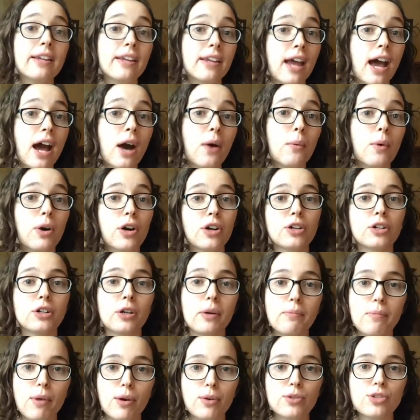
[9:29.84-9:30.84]
now what her
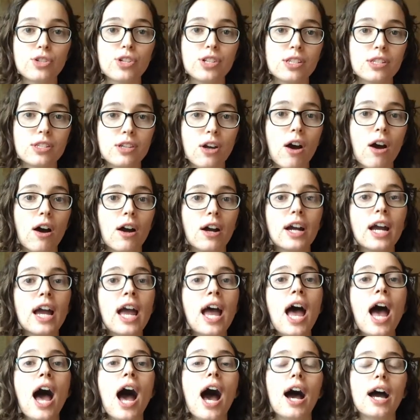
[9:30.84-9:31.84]
emotions are?
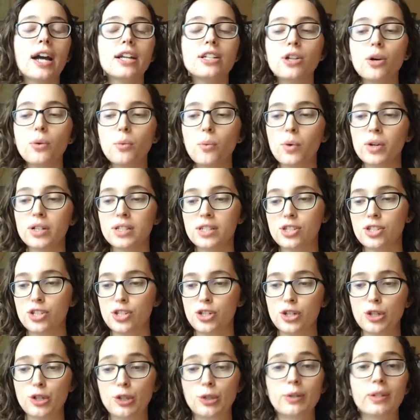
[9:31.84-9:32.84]
I don't want
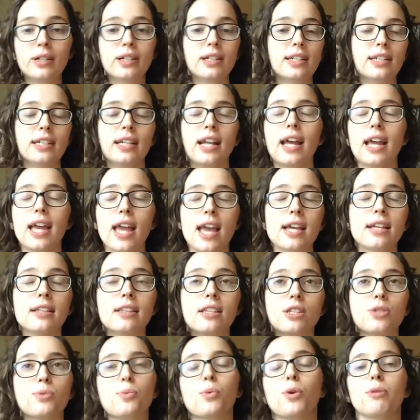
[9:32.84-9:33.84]
to, and I hate
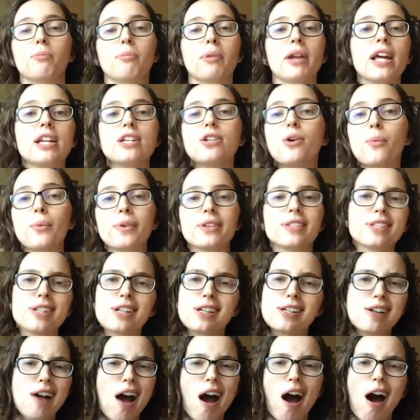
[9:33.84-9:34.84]
this word, but I don't want to
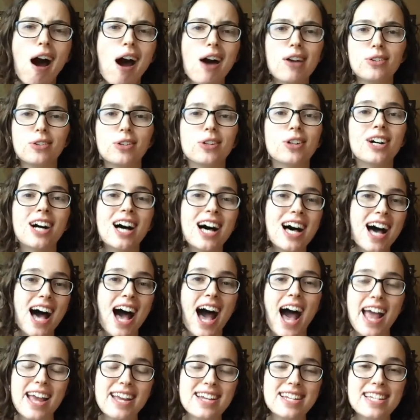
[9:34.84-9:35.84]
coddle
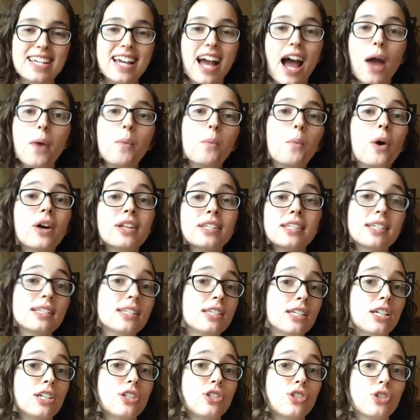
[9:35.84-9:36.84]
Heidi. I want to
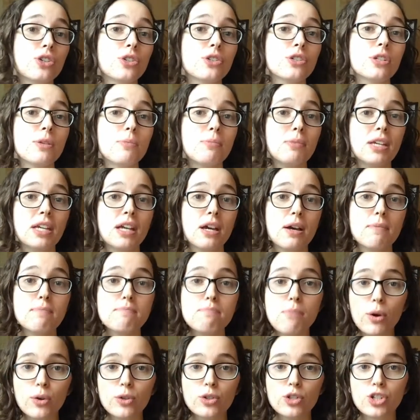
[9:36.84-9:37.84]
teach her to be
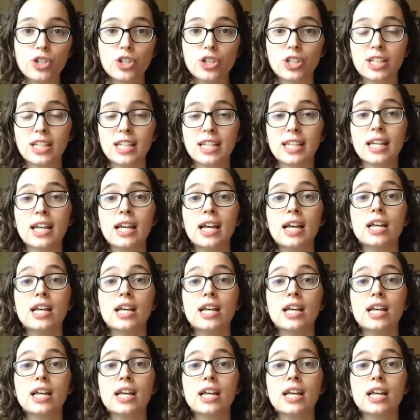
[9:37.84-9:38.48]
emotionally